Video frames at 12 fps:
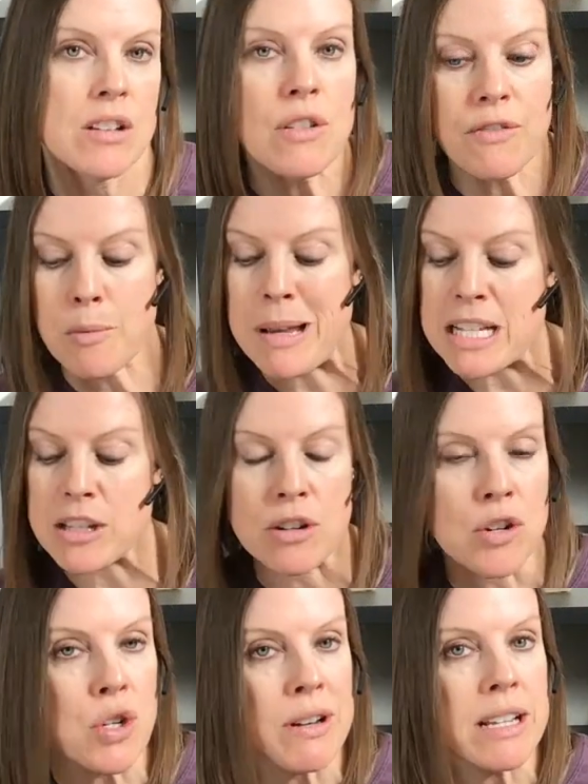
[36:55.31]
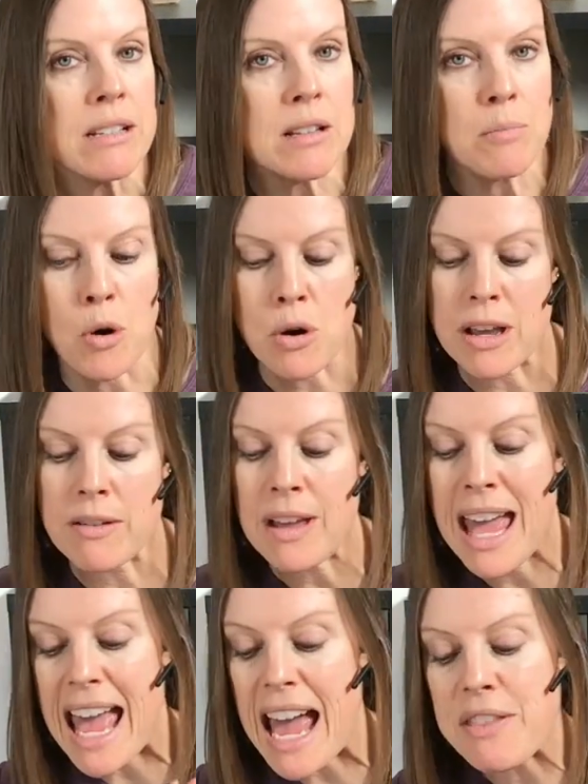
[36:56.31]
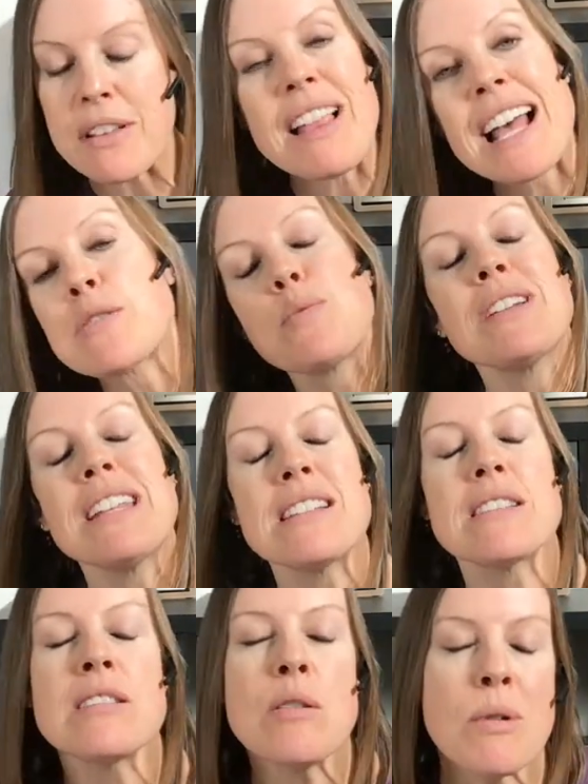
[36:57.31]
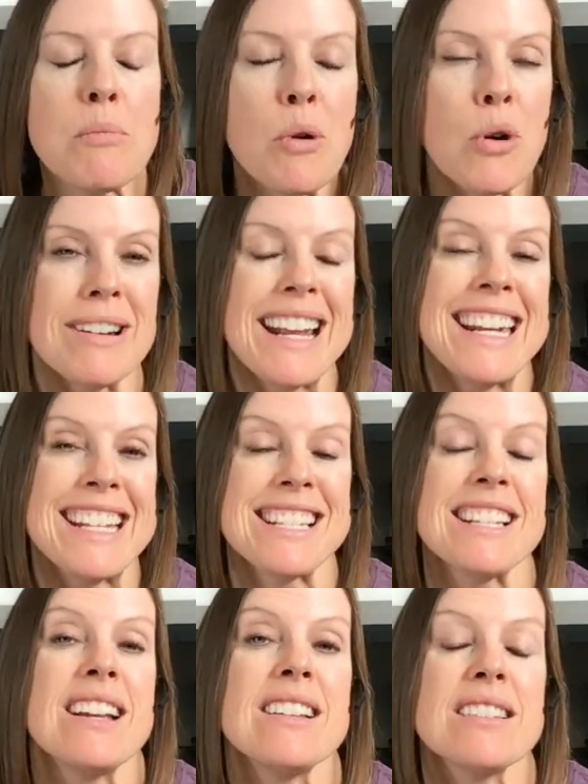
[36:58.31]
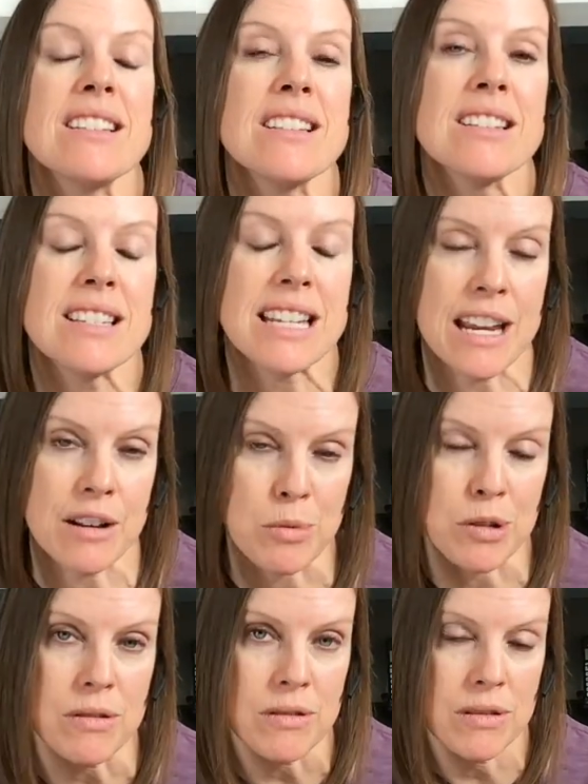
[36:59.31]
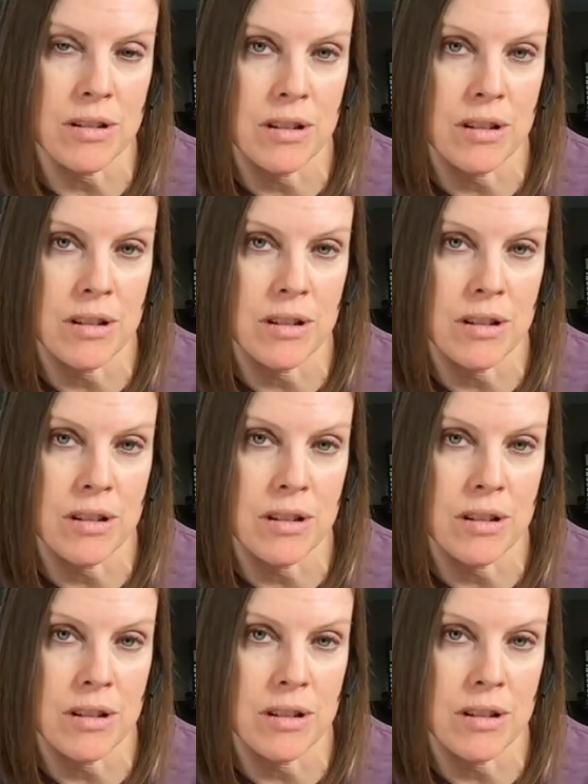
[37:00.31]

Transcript: So for me, it's nurturing, supportive, and the last one is so important and it's sustainable.